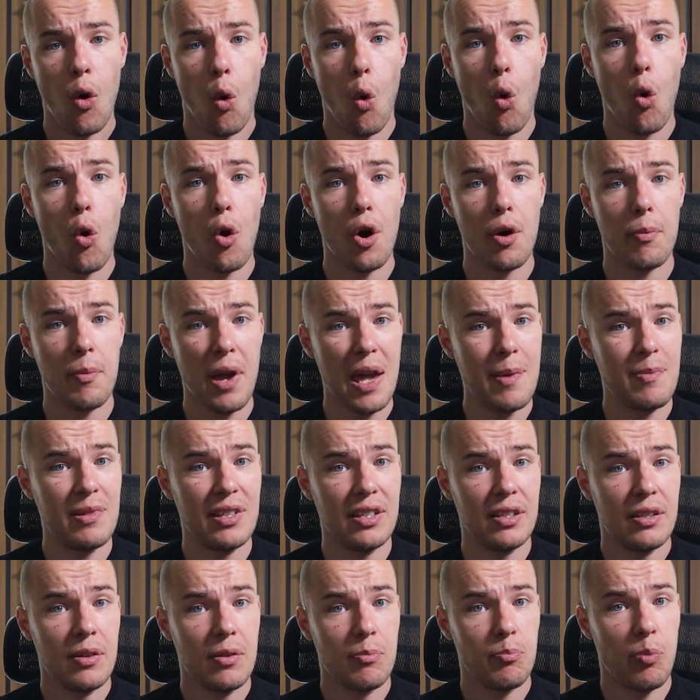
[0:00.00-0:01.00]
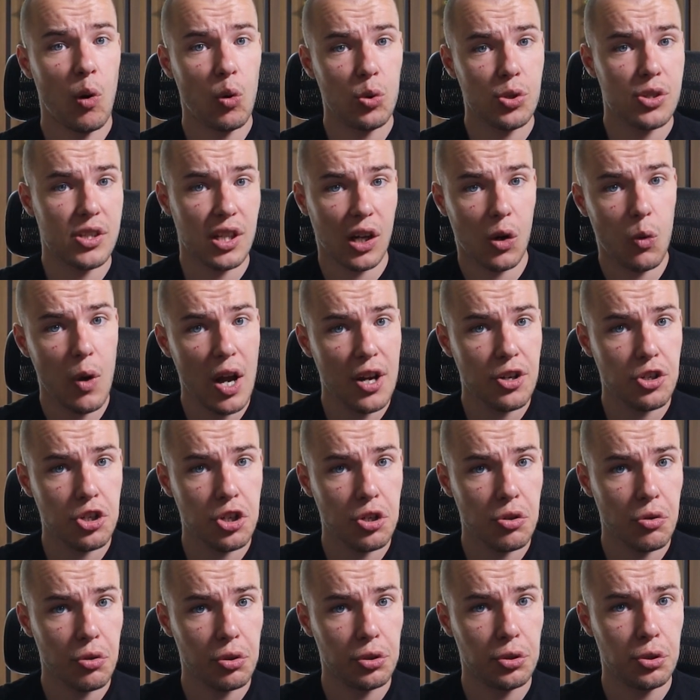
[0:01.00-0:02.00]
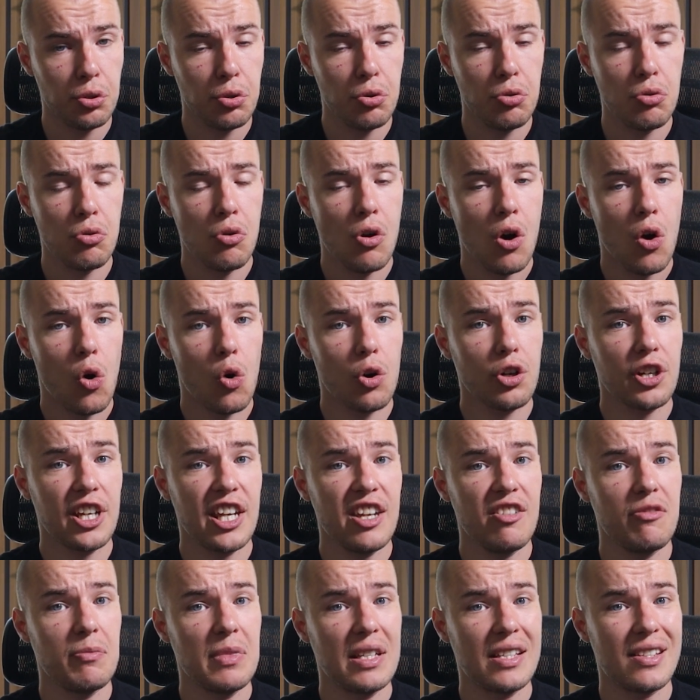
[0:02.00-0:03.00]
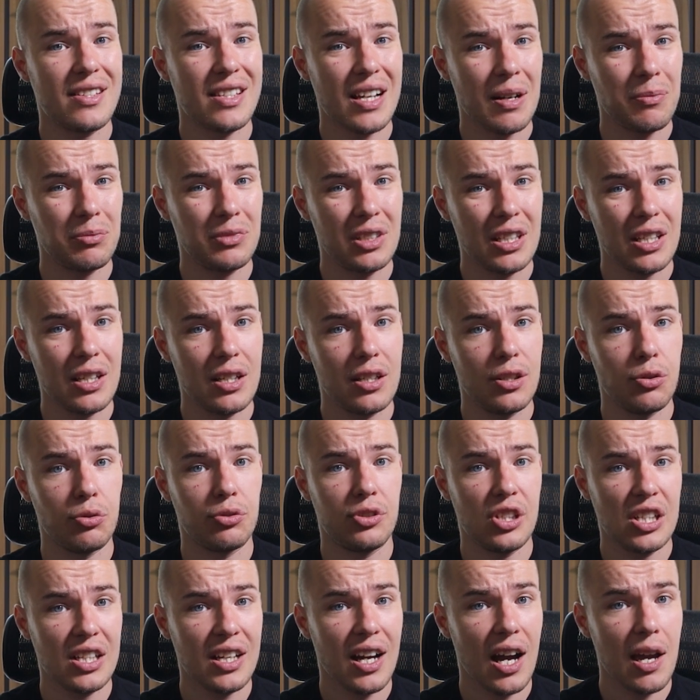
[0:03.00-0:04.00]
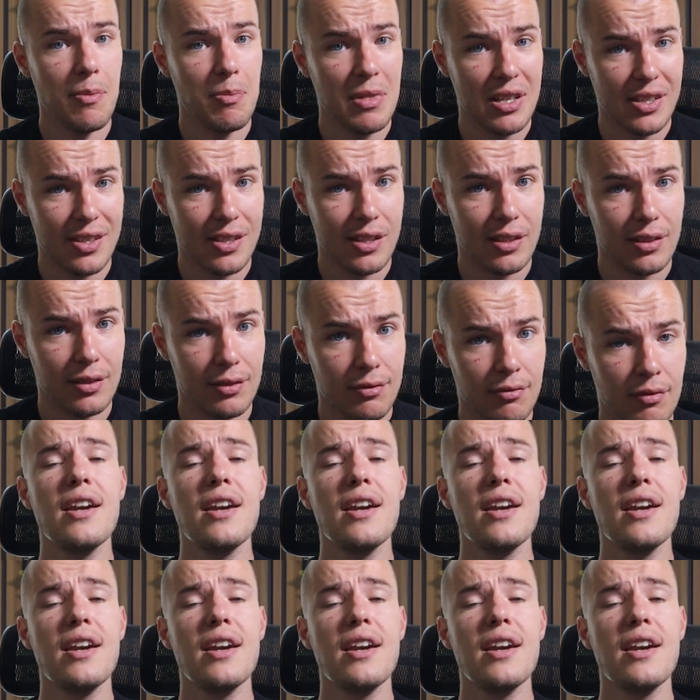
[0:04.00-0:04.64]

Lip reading: or maybe post a question or two, or give me something you think I missed.